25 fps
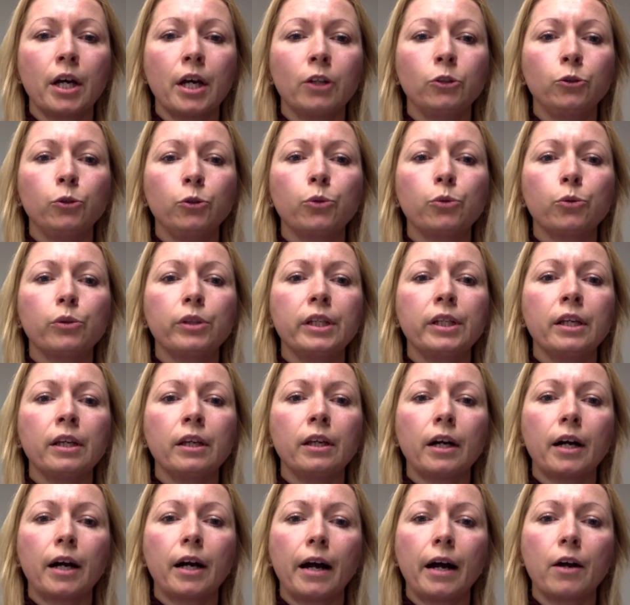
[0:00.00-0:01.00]
due to the
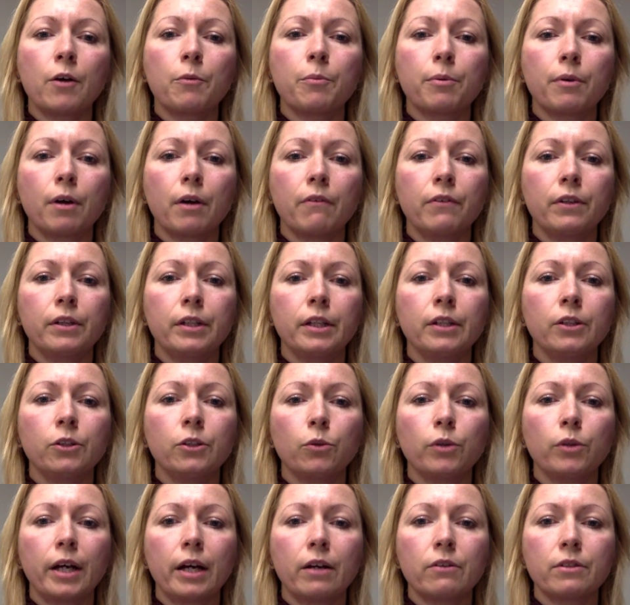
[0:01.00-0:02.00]
higher profit in
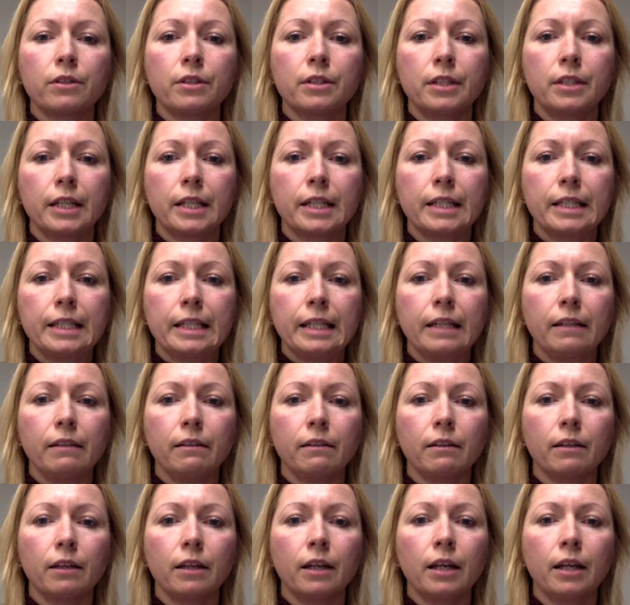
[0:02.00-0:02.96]
2016.